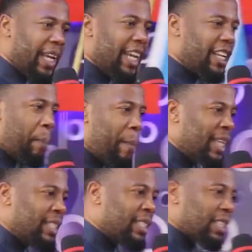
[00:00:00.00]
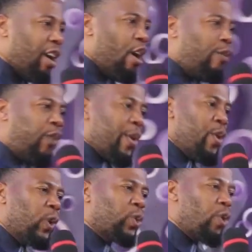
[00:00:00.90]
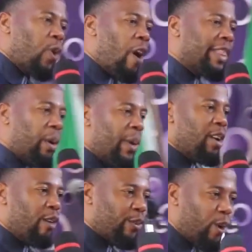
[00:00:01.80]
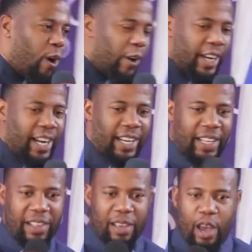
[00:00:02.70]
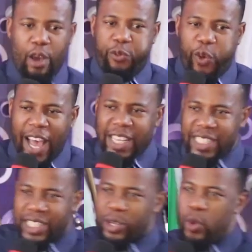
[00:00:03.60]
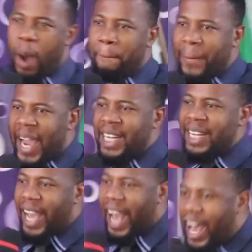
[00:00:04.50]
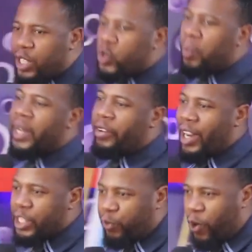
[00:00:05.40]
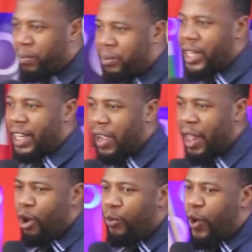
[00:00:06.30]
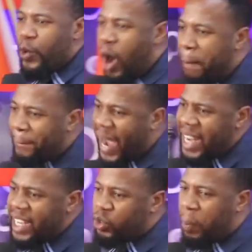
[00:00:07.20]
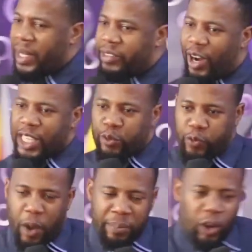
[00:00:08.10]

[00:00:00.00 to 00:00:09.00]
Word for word: mean? It means for you to know the will of God, first your mind has to be transformed. For your mind to be transformed,